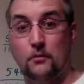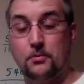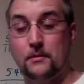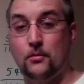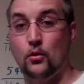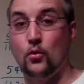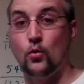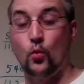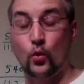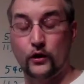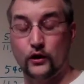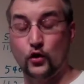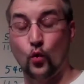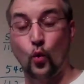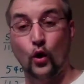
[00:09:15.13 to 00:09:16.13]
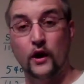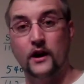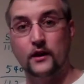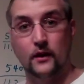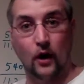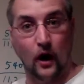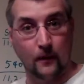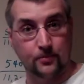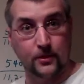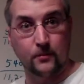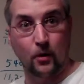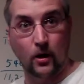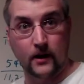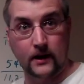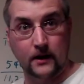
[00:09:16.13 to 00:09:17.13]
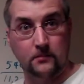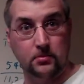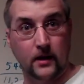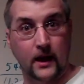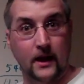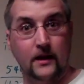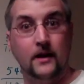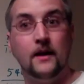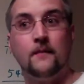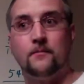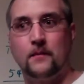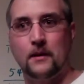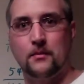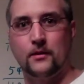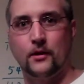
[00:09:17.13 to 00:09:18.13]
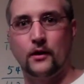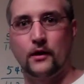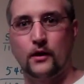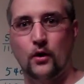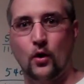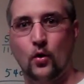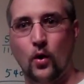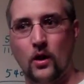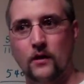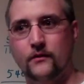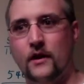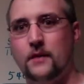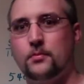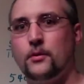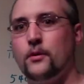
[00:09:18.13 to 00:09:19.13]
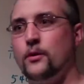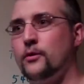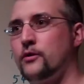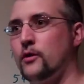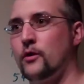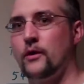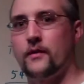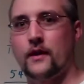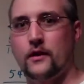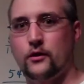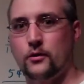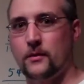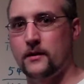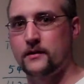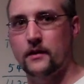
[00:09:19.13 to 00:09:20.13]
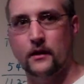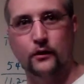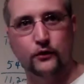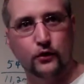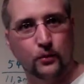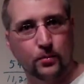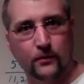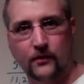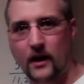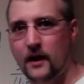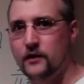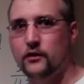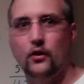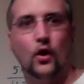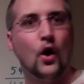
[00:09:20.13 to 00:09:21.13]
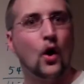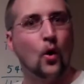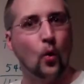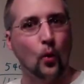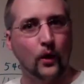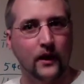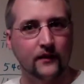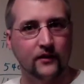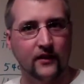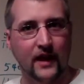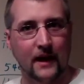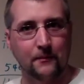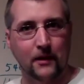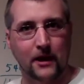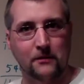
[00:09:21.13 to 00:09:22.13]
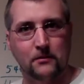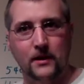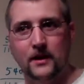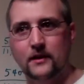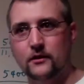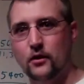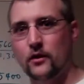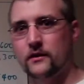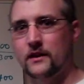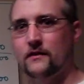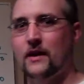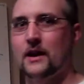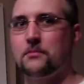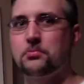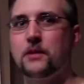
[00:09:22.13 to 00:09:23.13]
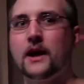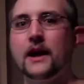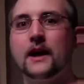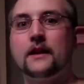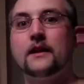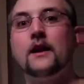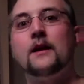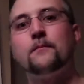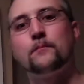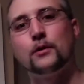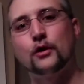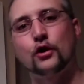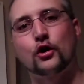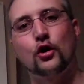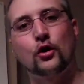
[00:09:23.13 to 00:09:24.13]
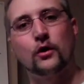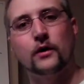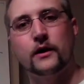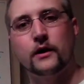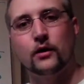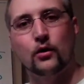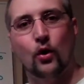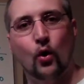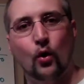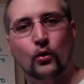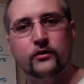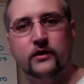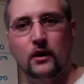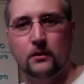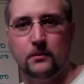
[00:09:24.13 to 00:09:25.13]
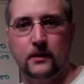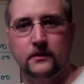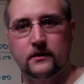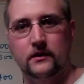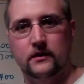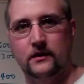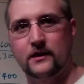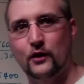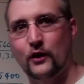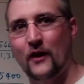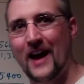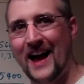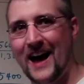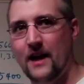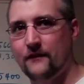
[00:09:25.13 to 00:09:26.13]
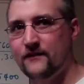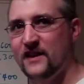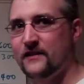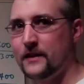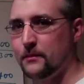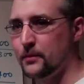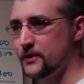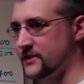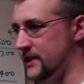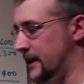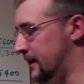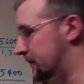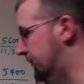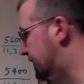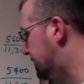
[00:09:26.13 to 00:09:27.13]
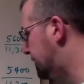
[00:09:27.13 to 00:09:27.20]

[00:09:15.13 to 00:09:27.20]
People, when you're working up the marketing plan, maybe they're going to go qualified producer and then 2 months later supervisor, whatever that might be, as long as they've got a plan, but they're currently your wholesale business until they're at 50%.